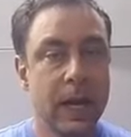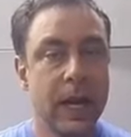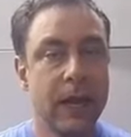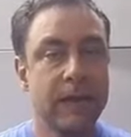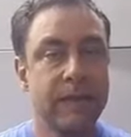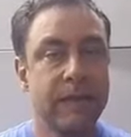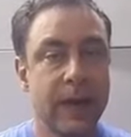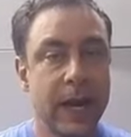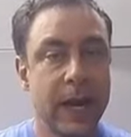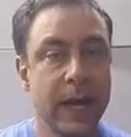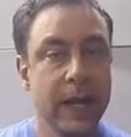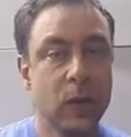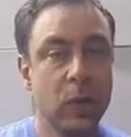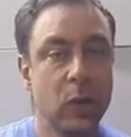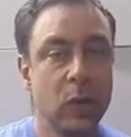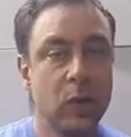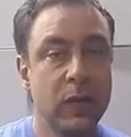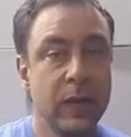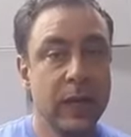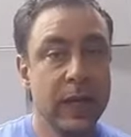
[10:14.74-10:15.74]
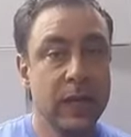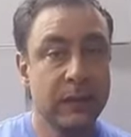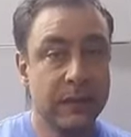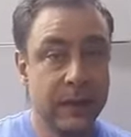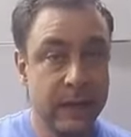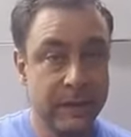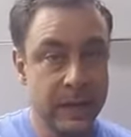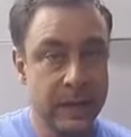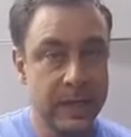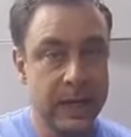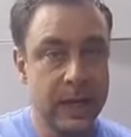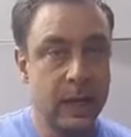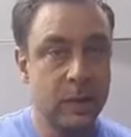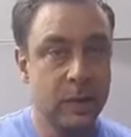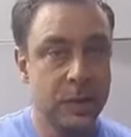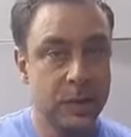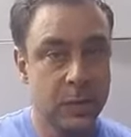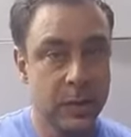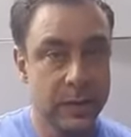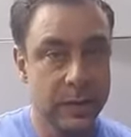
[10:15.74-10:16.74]
if I overeat 500
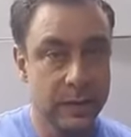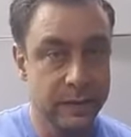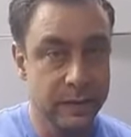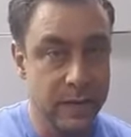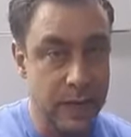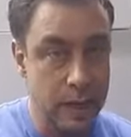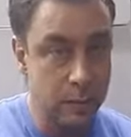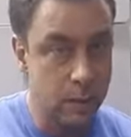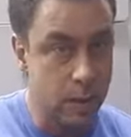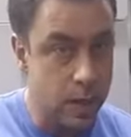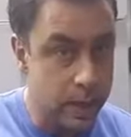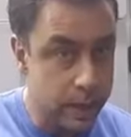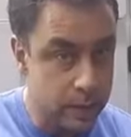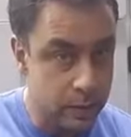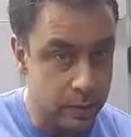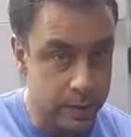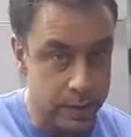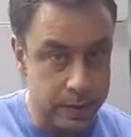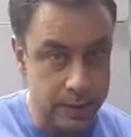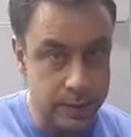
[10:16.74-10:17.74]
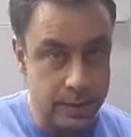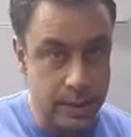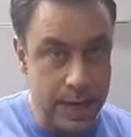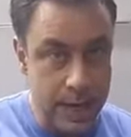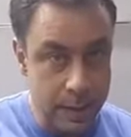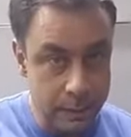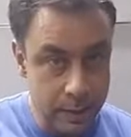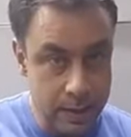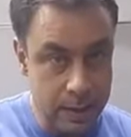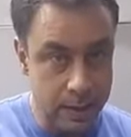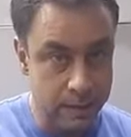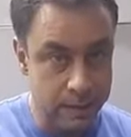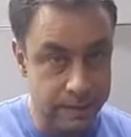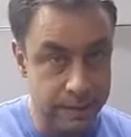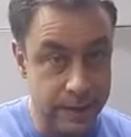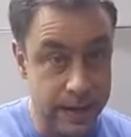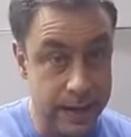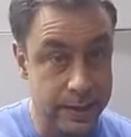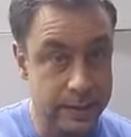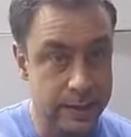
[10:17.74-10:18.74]
calories worth of carbohydrates, I become
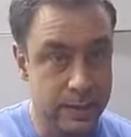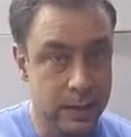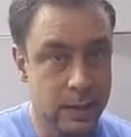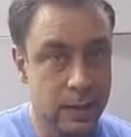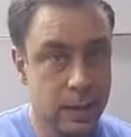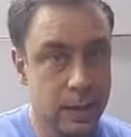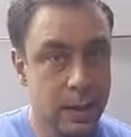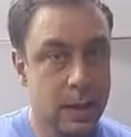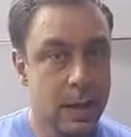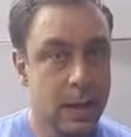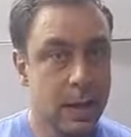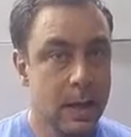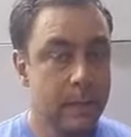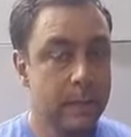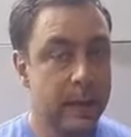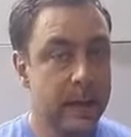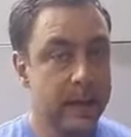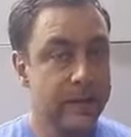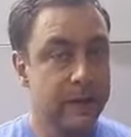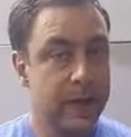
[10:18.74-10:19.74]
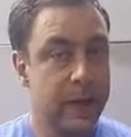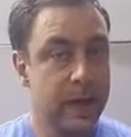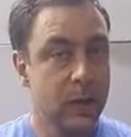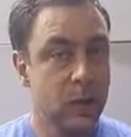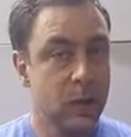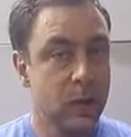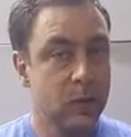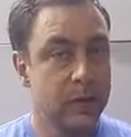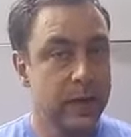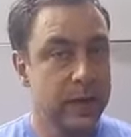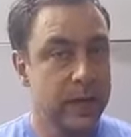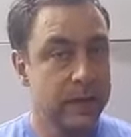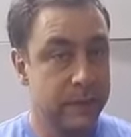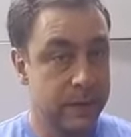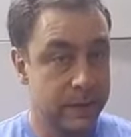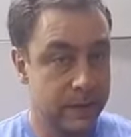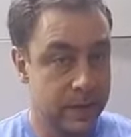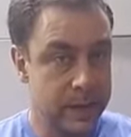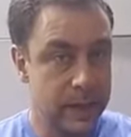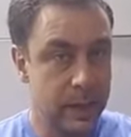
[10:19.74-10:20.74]
fat. But if I overeat
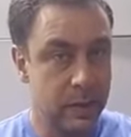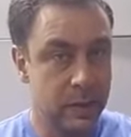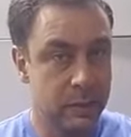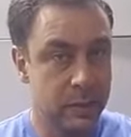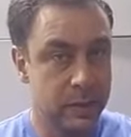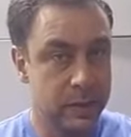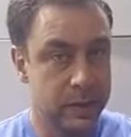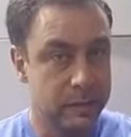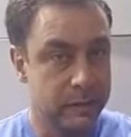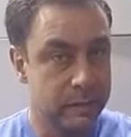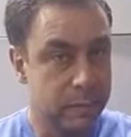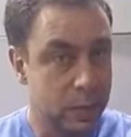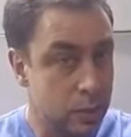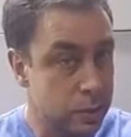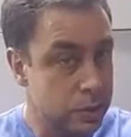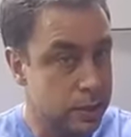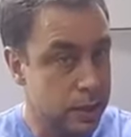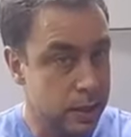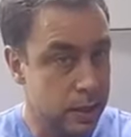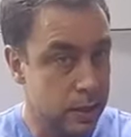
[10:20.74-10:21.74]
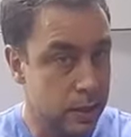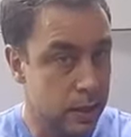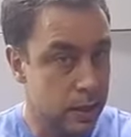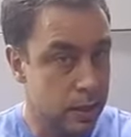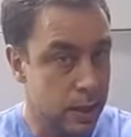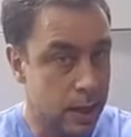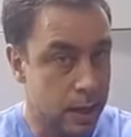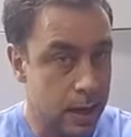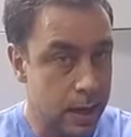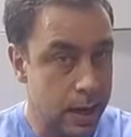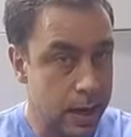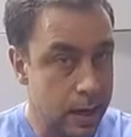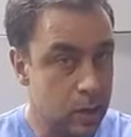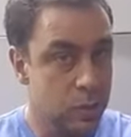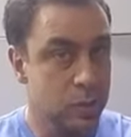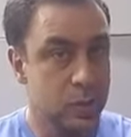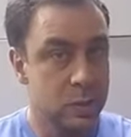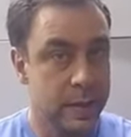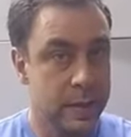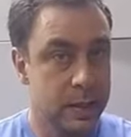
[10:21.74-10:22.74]
500 calories worth of protein, I
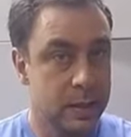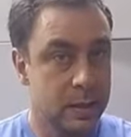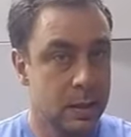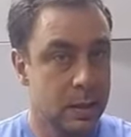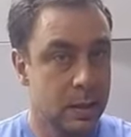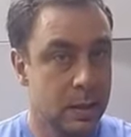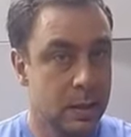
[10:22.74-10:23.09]
lose weight.